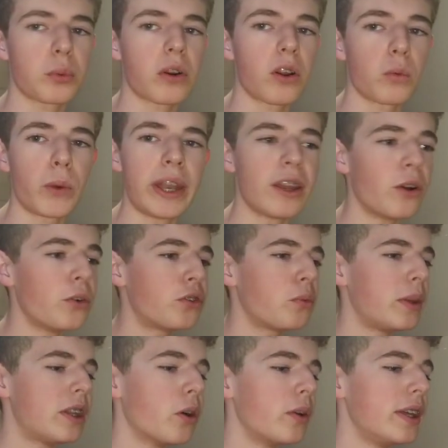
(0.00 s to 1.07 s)
we're on Windows,
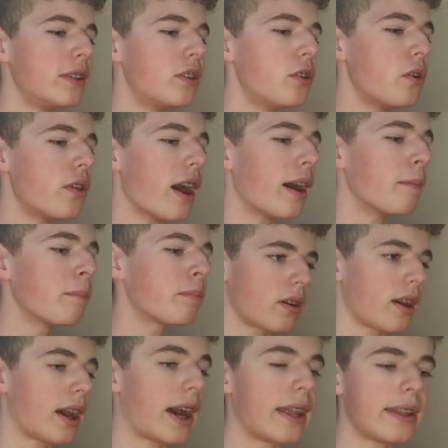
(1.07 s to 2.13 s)
we don't need to do that.
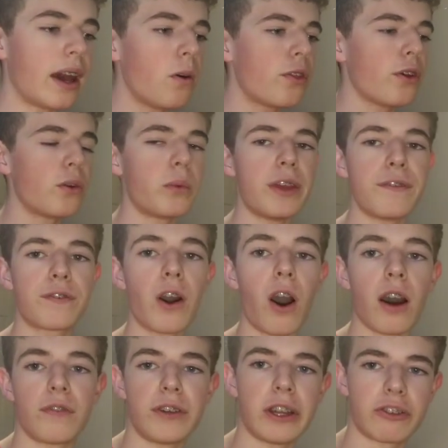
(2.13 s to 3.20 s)
And now that we've got
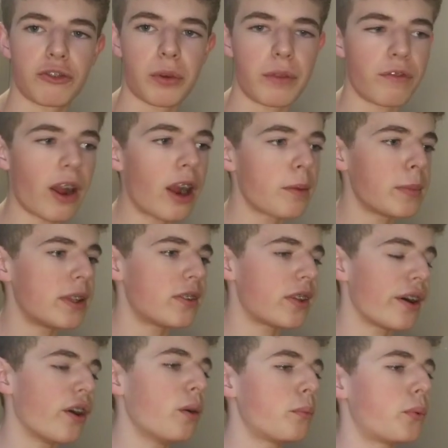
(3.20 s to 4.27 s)
our virtual environment
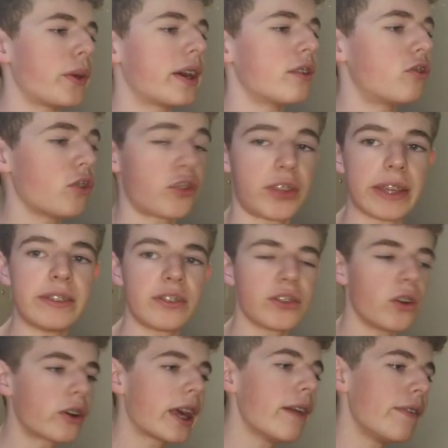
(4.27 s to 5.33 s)
set up, we can just
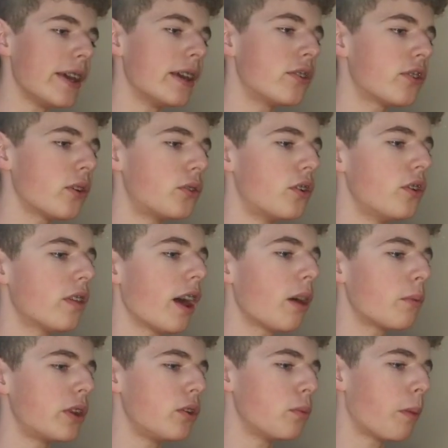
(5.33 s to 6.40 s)
install Kivy. So to do
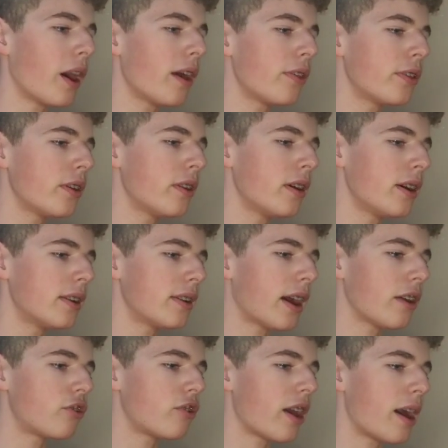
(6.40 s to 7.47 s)
that, we do
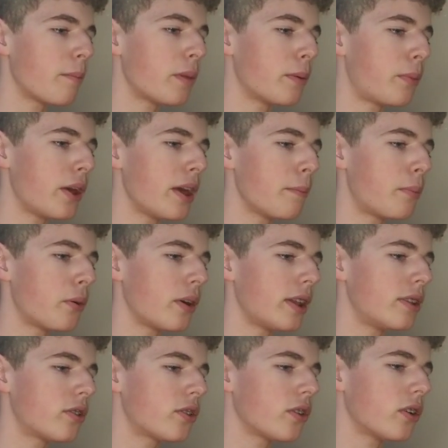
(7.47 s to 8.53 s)
python-m pip
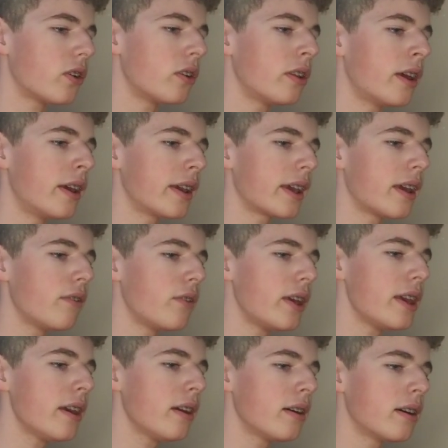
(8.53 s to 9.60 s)
install Kivy,